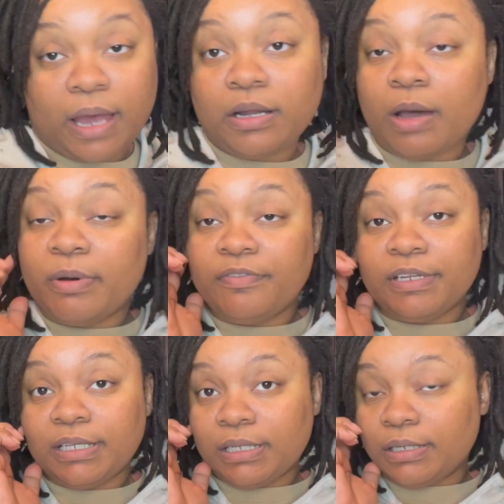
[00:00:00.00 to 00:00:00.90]
know I'm a
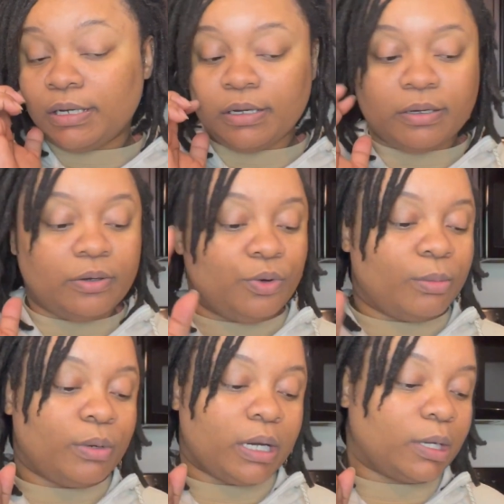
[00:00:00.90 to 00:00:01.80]
vanilla girl,
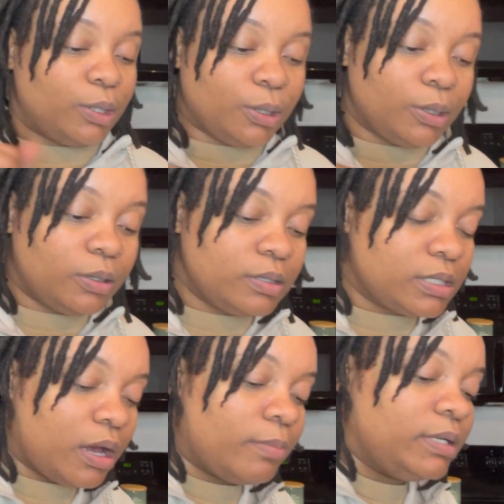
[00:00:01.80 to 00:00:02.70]
gourmand girl, so
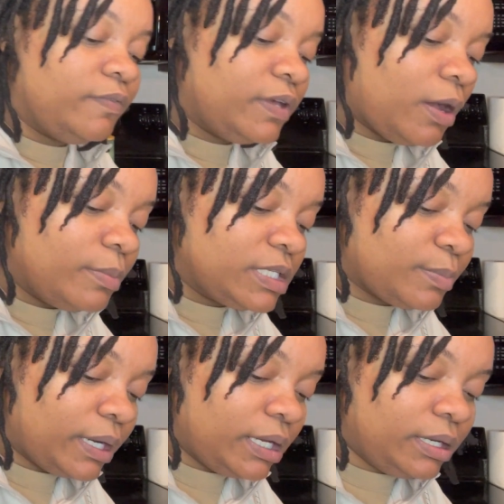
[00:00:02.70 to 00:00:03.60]
I'm definitely gonna be
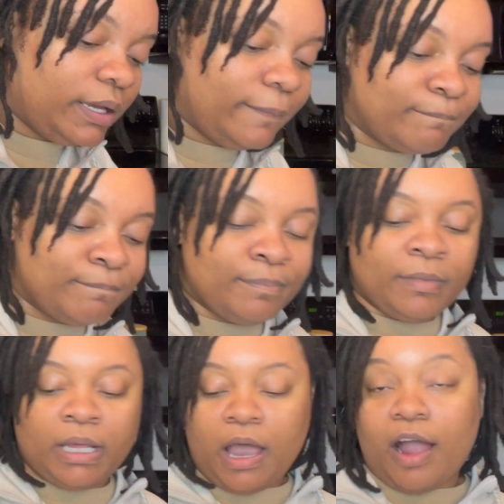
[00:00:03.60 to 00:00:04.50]
spraying that.
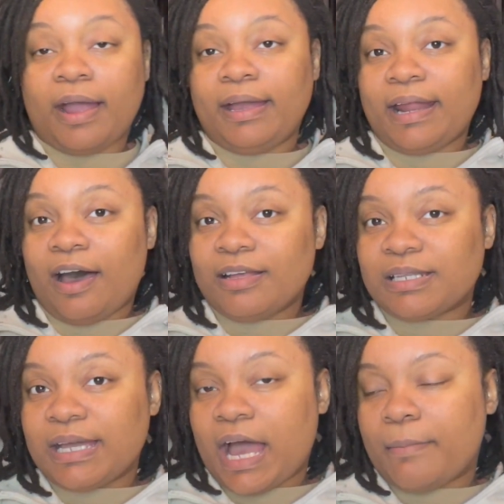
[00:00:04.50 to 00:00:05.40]
All right, and I
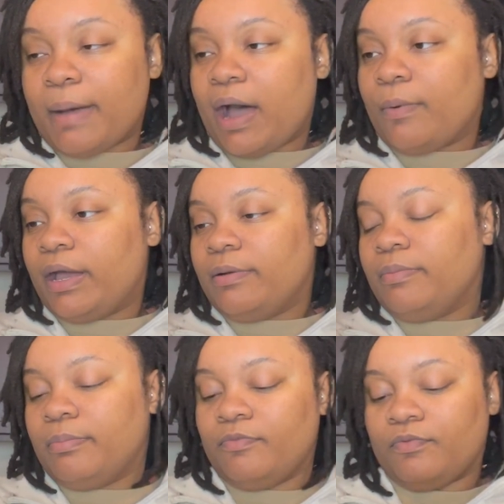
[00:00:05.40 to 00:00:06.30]
also got My Way
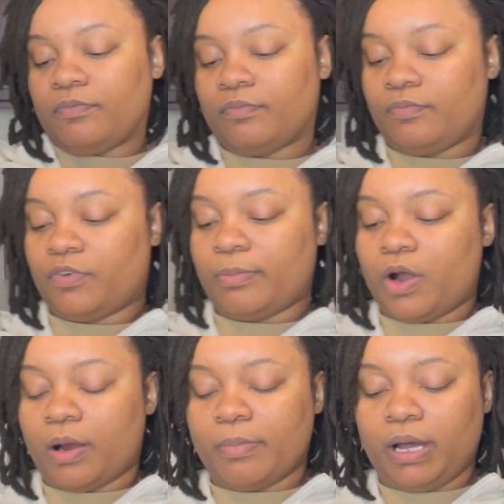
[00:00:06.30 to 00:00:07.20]
from
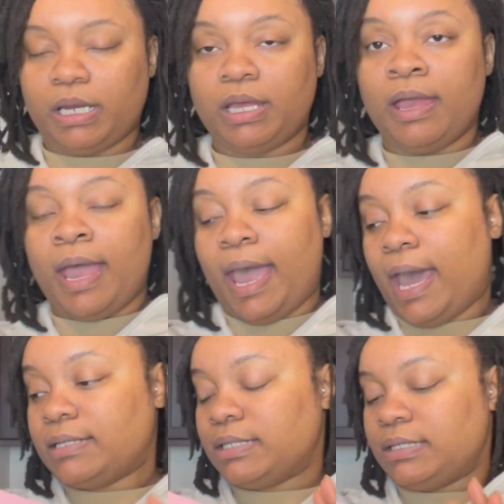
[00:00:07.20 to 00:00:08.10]
Armani
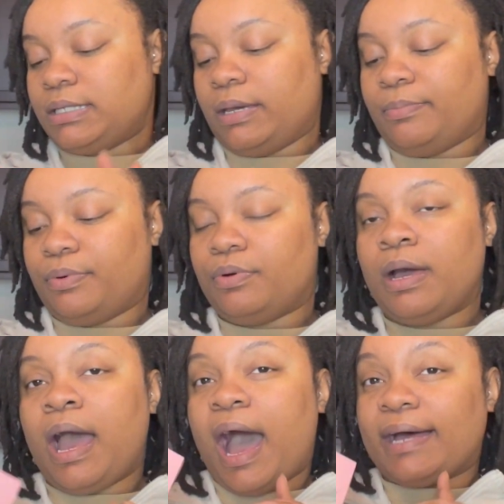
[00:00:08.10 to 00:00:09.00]
as a sample.
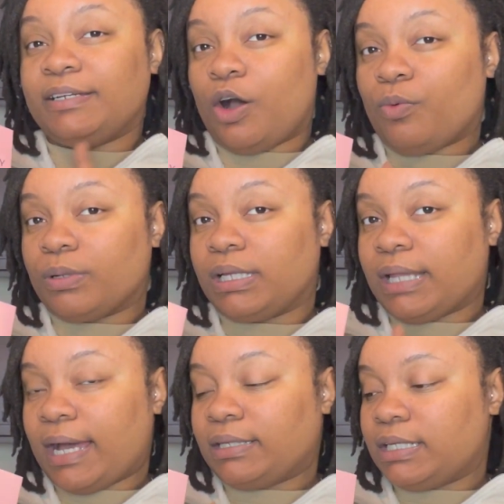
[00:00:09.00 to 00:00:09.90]
I don't really
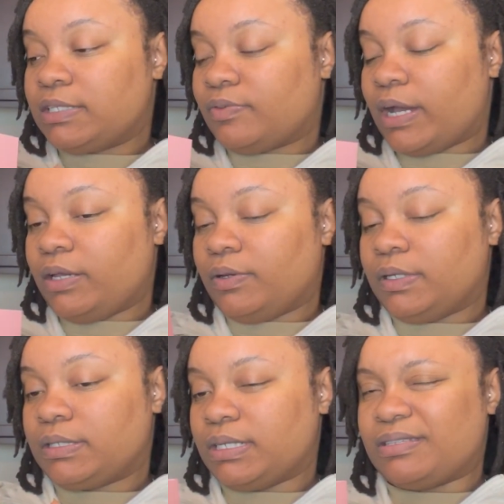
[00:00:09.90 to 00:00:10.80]
like this
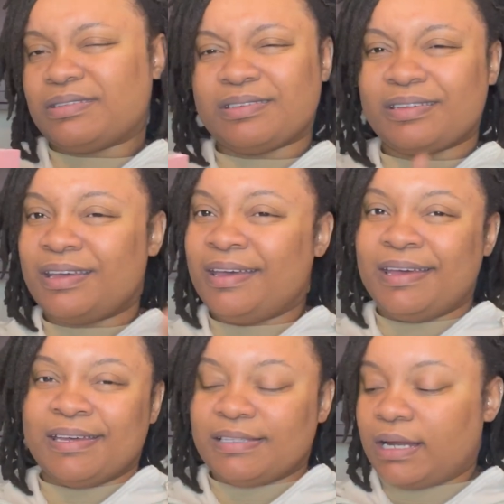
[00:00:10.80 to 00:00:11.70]
fragrance. It's
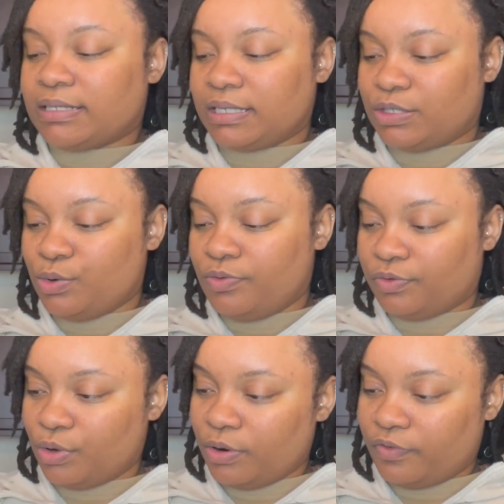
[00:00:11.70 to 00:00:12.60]
honestly too
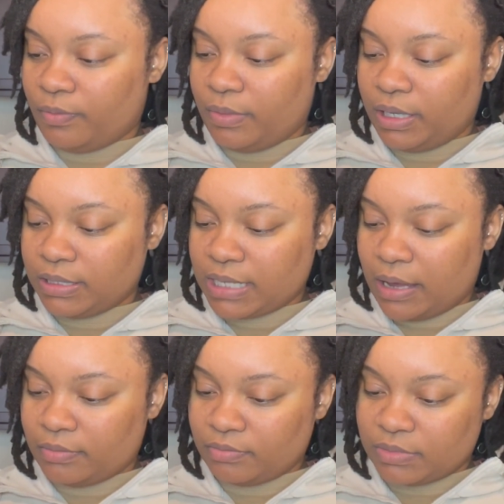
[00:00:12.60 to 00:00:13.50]
floral for me. It's
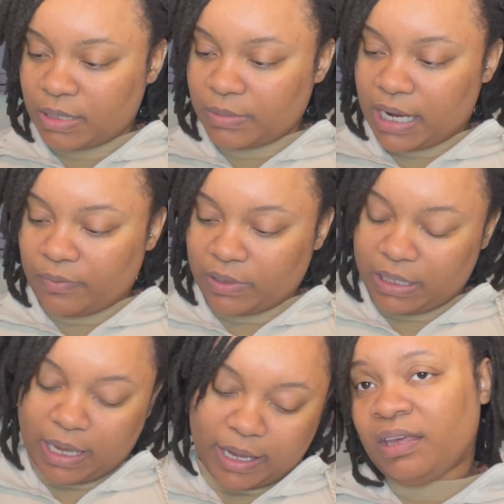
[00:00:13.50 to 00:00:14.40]
not something that I really
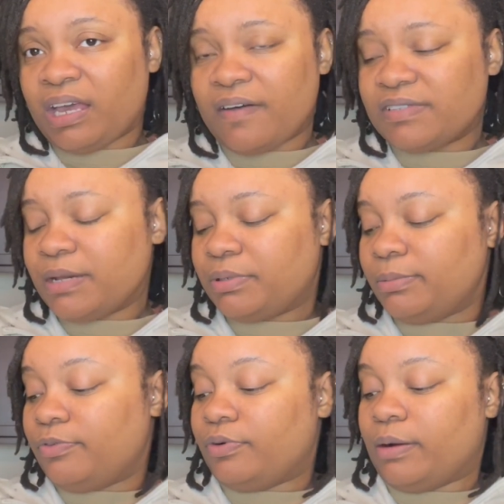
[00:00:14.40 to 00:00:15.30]
like. Yeah, I've sampled it
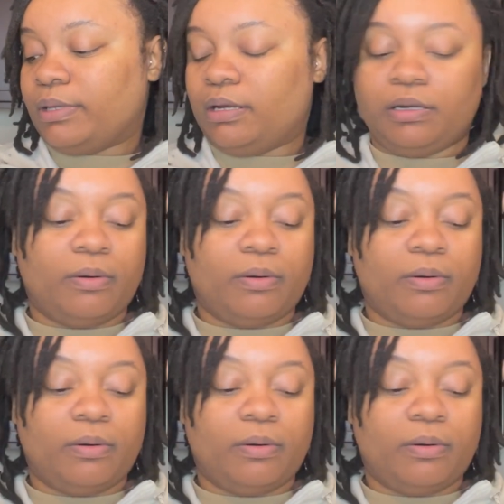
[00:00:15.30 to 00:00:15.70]
before. I really don't know